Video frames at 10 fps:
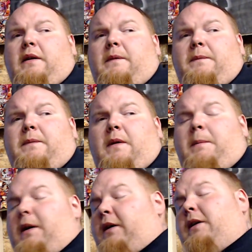I'm
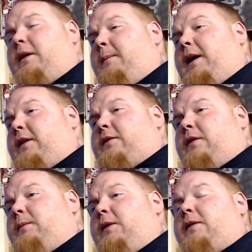not good at mastering
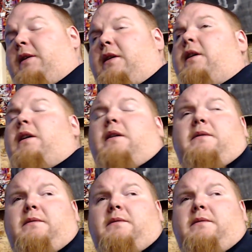music at all.